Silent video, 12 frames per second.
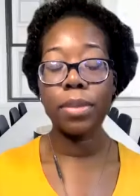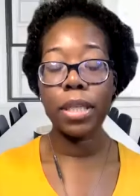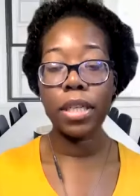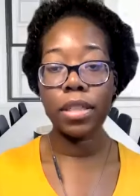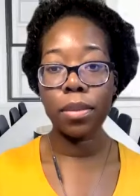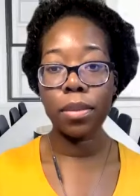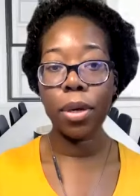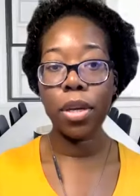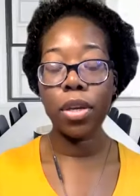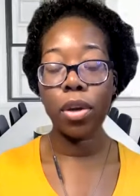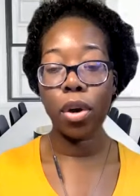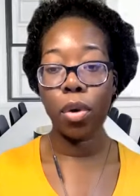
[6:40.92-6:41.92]
because
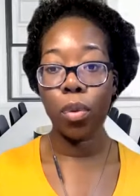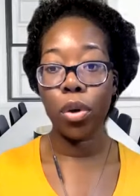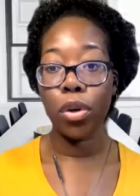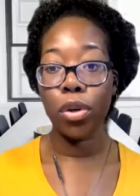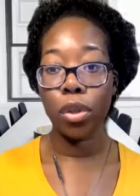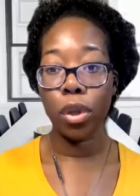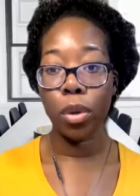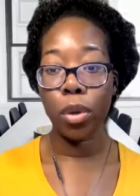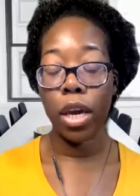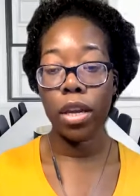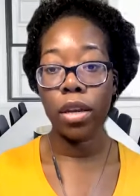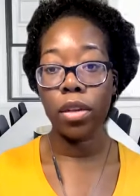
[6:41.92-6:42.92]
depending on where you're
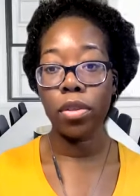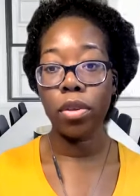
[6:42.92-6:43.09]
located,